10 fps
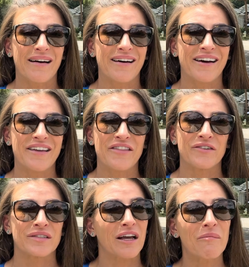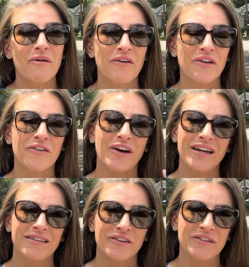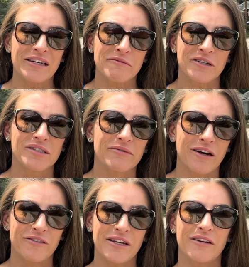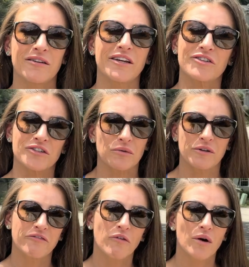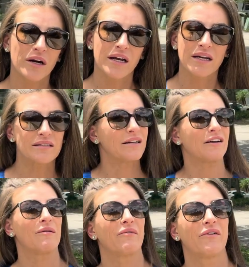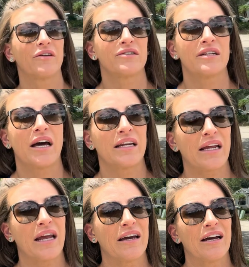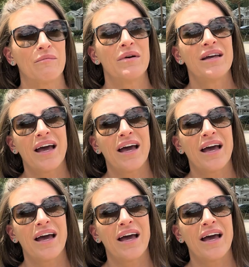There's a couple of other great little neighborhoods around here, like Sherwood Forest and a couple of others, Nottingham.